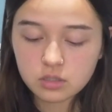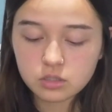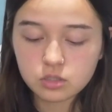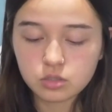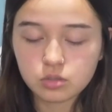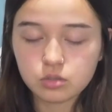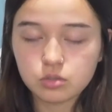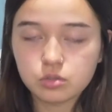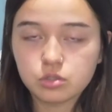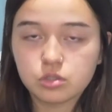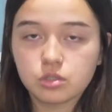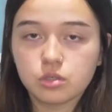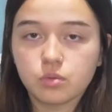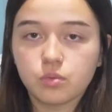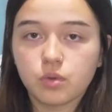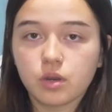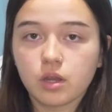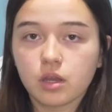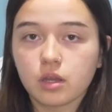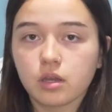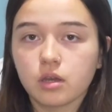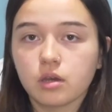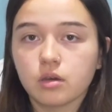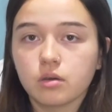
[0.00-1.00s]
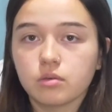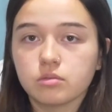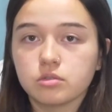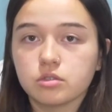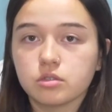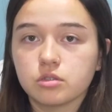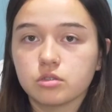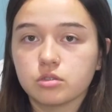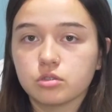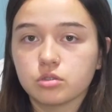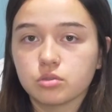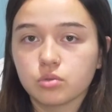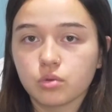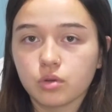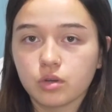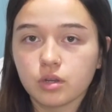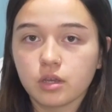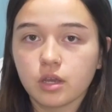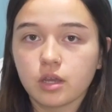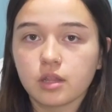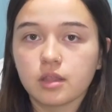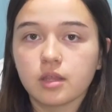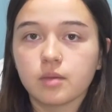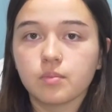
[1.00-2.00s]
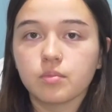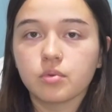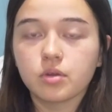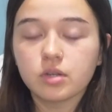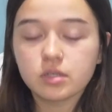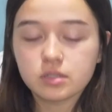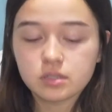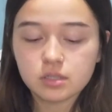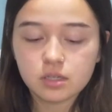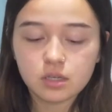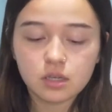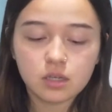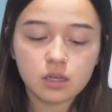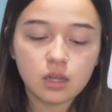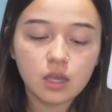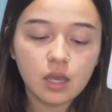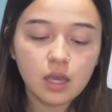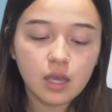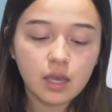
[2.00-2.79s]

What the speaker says: so usually when I go to the store to get them printed,